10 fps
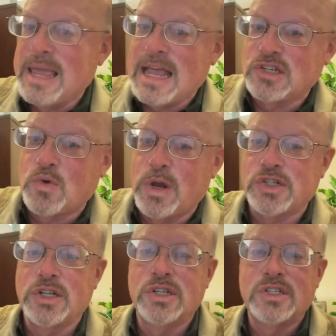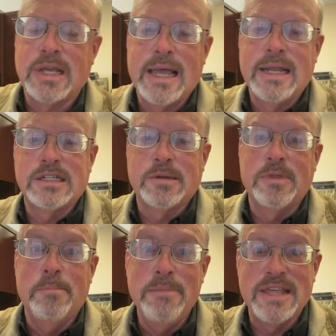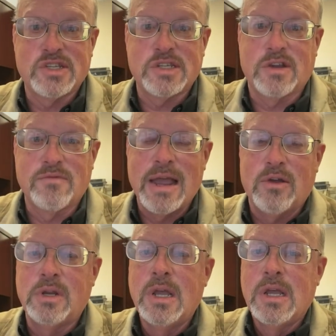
asked questions and some of the myths around